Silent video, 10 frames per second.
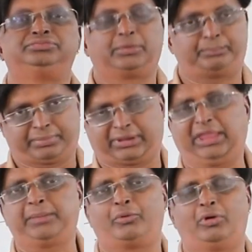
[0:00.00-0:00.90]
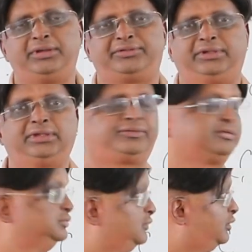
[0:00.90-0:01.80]
the key points
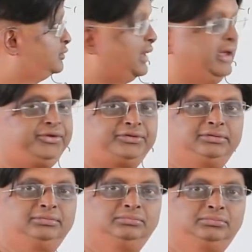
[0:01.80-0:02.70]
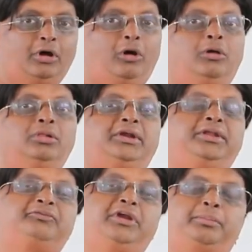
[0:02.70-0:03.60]
is write all the
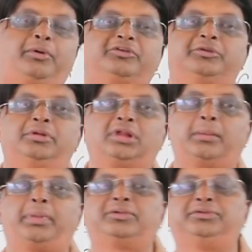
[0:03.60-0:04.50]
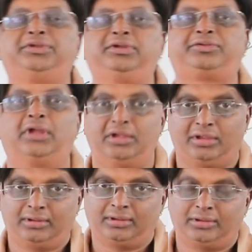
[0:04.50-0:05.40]
different possible capacities
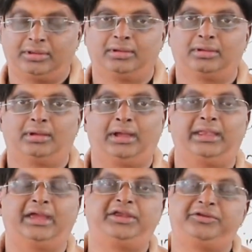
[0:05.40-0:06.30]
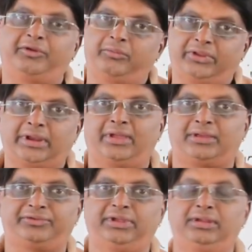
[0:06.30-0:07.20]
and identify whether they
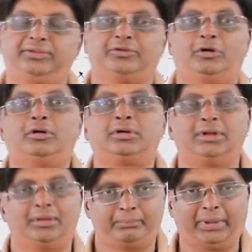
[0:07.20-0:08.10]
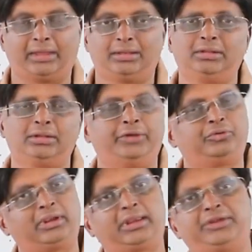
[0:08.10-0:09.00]
are series or parallel, and
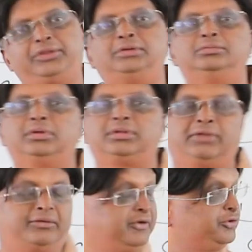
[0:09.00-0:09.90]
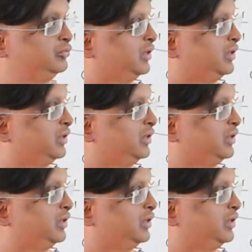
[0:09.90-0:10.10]
you can get the effective